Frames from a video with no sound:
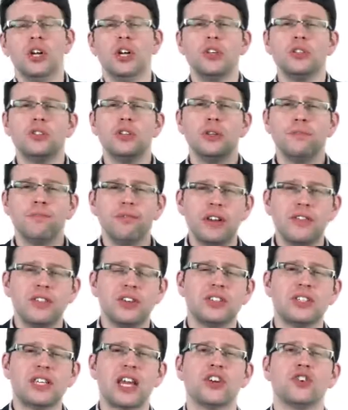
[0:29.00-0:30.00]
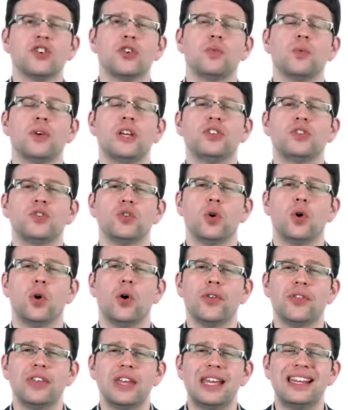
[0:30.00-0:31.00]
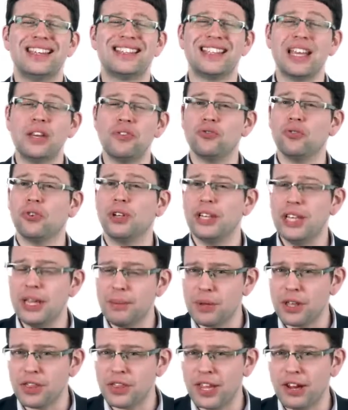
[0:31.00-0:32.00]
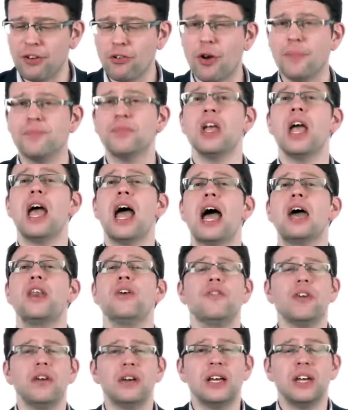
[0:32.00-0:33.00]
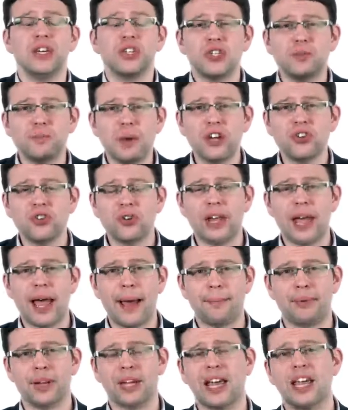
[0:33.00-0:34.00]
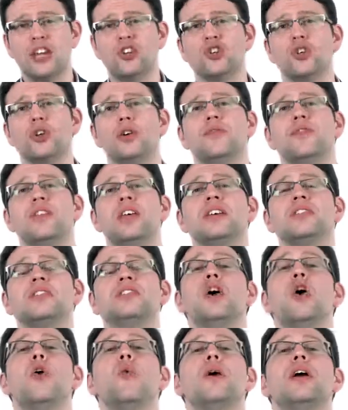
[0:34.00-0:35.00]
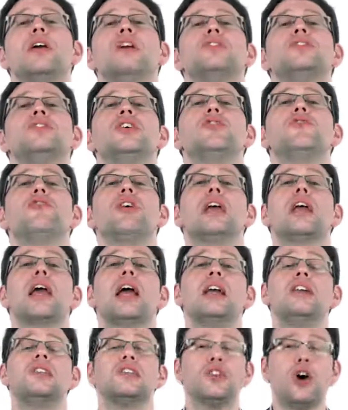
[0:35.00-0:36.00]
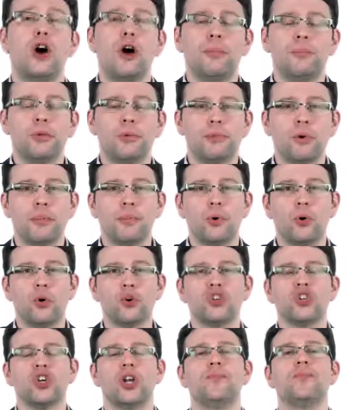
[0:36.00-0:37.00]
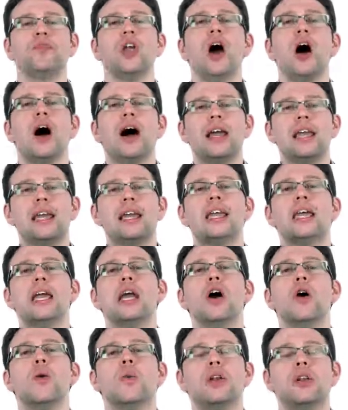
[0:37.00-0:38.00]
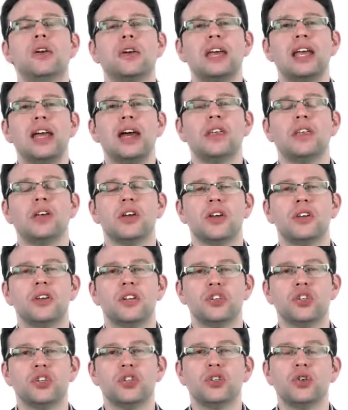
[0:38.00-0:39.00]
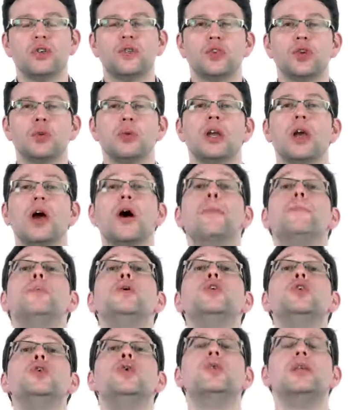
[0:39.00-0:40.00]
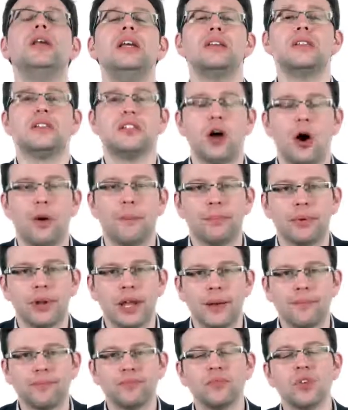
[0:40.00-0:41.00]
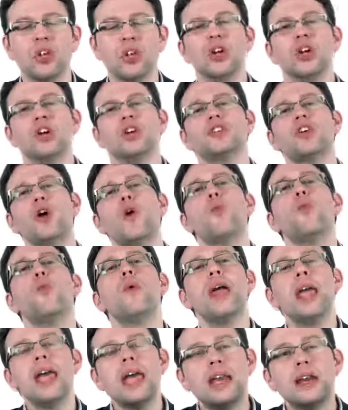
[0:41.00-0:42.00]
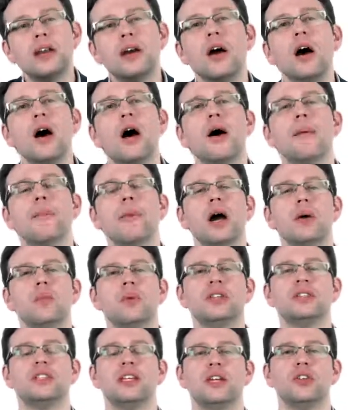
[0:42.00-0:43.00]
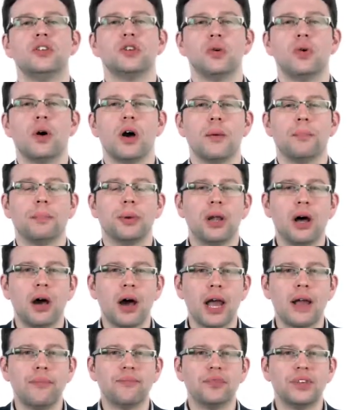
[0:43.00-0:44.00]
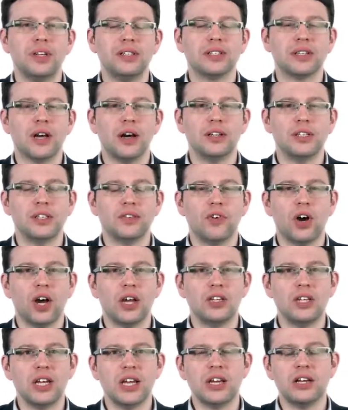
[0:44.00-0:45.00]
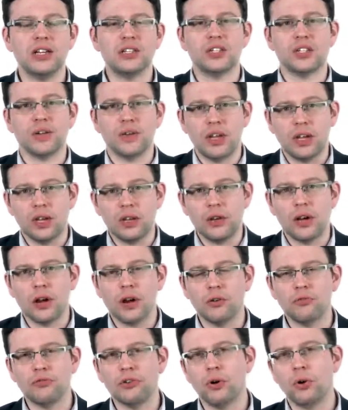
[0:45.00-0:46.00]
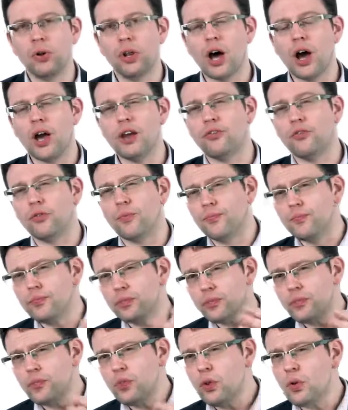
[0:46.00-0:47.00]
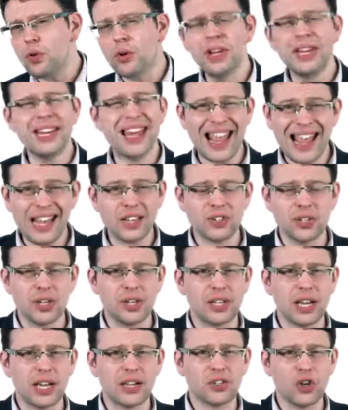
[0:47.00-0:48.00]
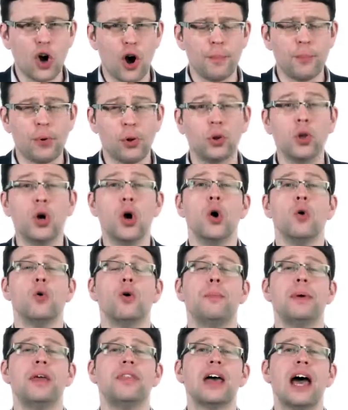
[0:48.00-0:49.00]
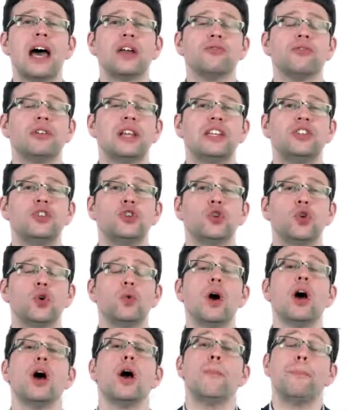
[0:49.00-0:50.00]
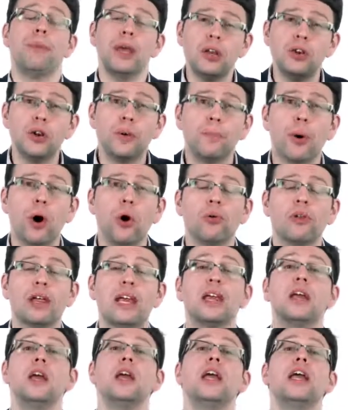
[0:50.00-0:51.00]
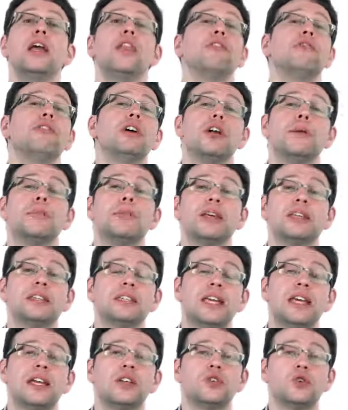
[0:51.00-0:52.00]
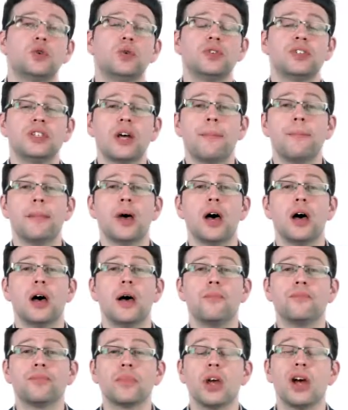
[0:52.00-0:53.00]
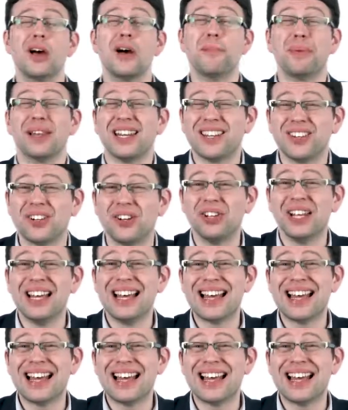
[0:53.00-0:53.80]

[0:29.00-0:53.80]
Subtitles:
So in the previous section, we saw the central limit theorem and a very special application of this when considering a sample proportion, i.e. when looking at the conditions of doing a Bernoulli sampling. So when might we seek to apply these kinds of ideas in real life? An excellent example would be that related to opinion polling in the run-up, let's say, to some political